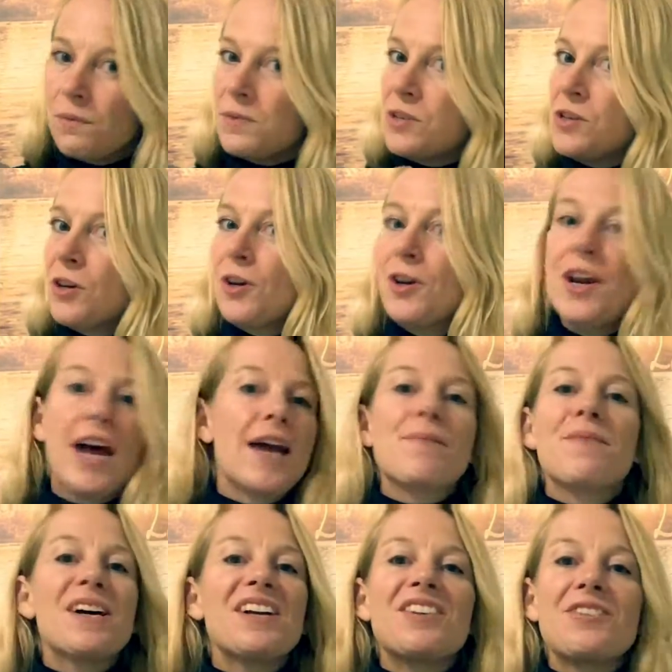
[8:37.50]
you
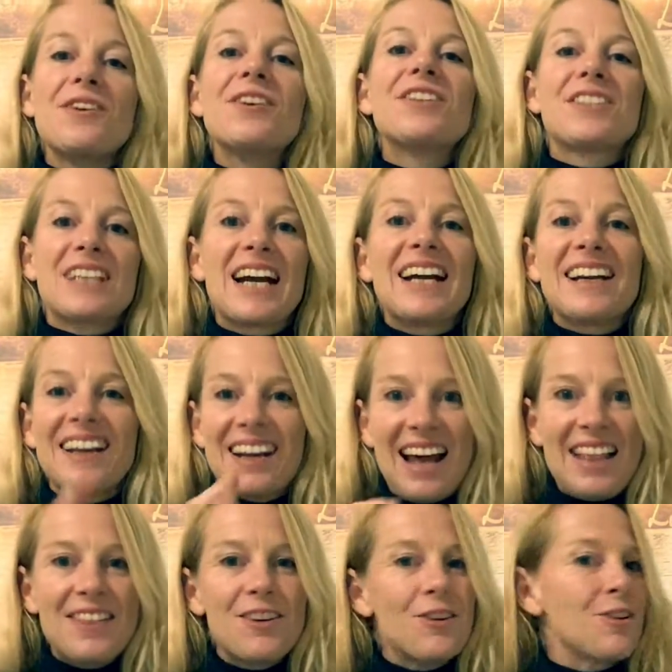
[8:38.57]
name it, you state it,
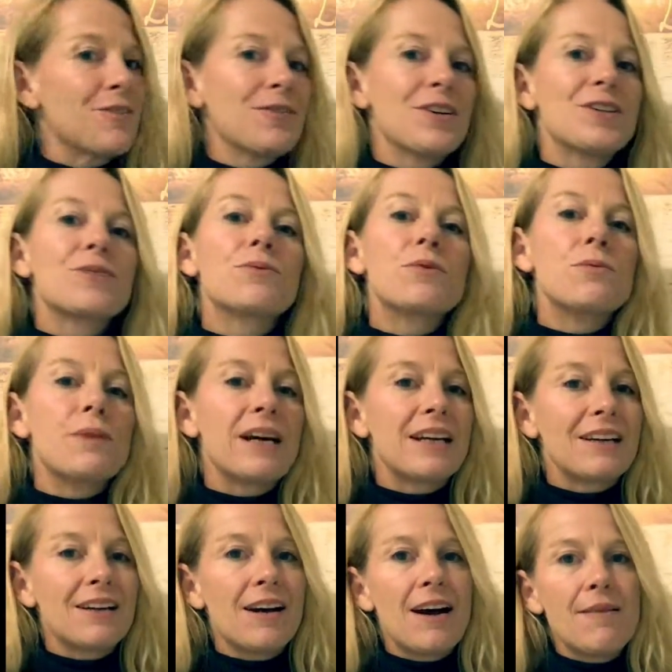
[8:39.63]
and the universe will make
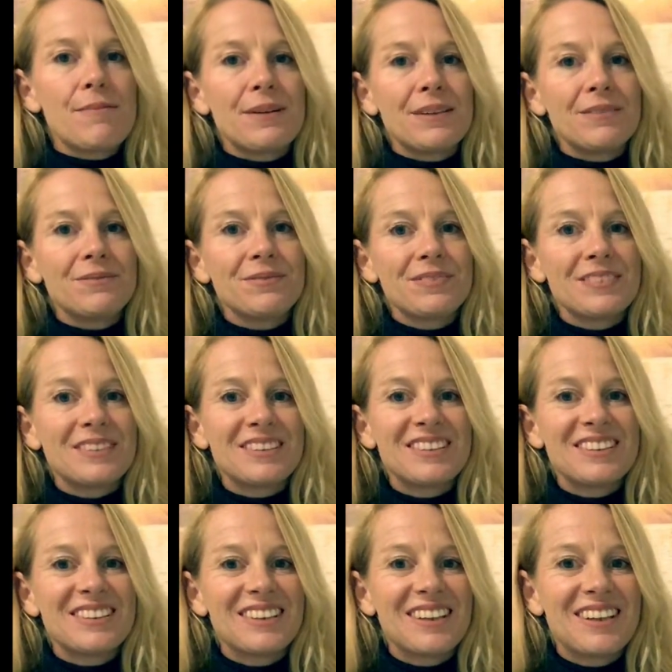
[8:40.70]
it
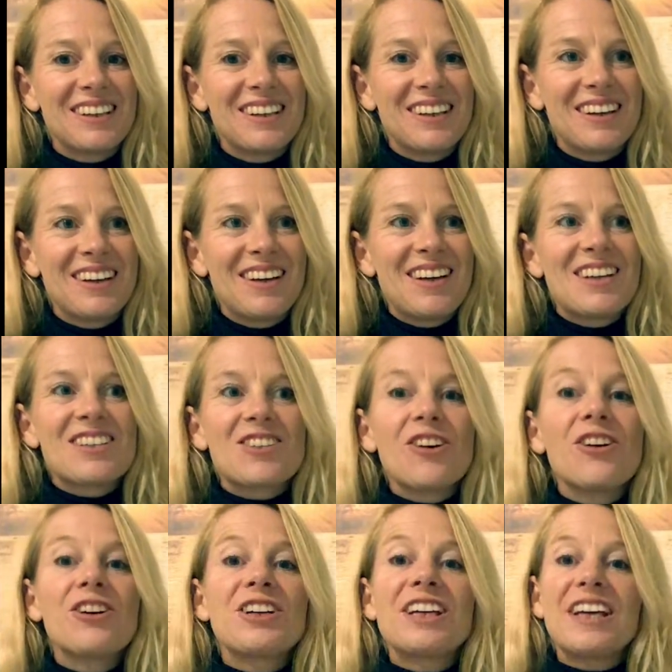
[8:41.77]
happen.
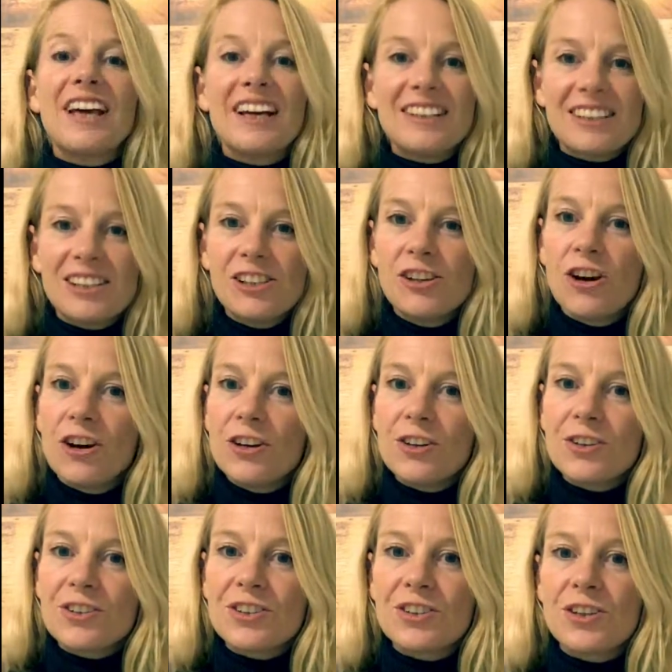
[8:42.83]
So get to know
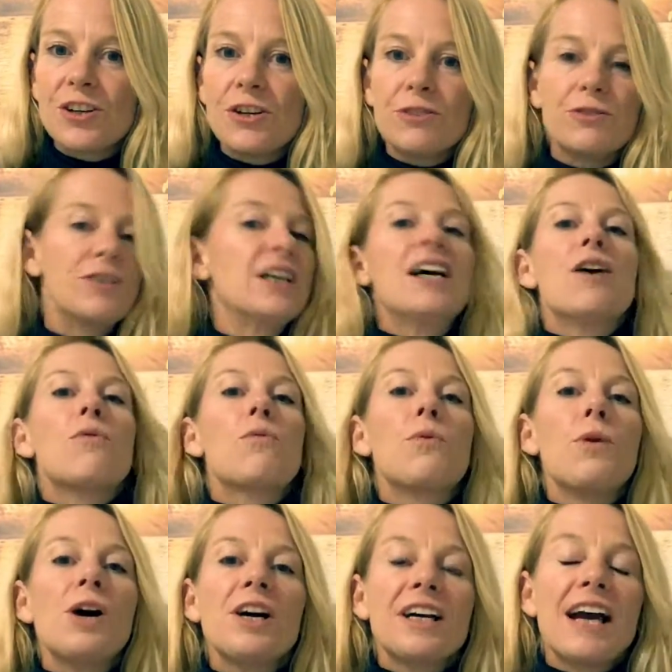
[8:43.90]
yourself.
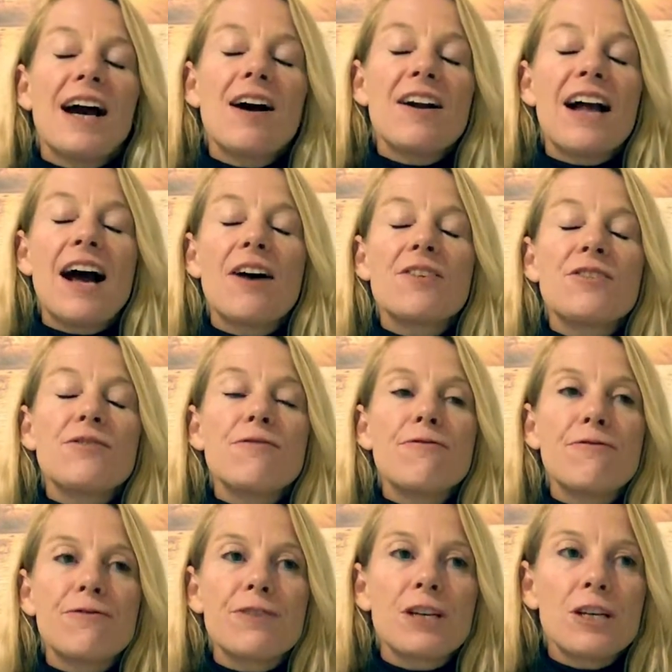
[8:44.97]
Work out how you
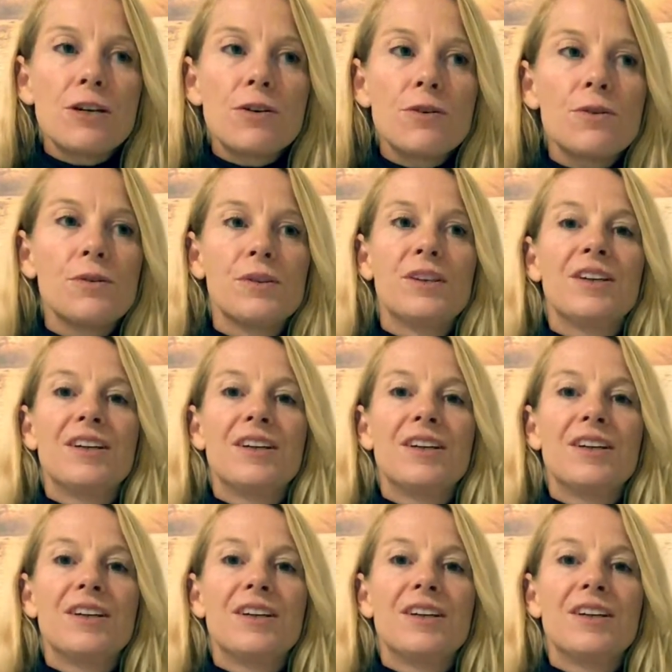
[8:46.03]
feel.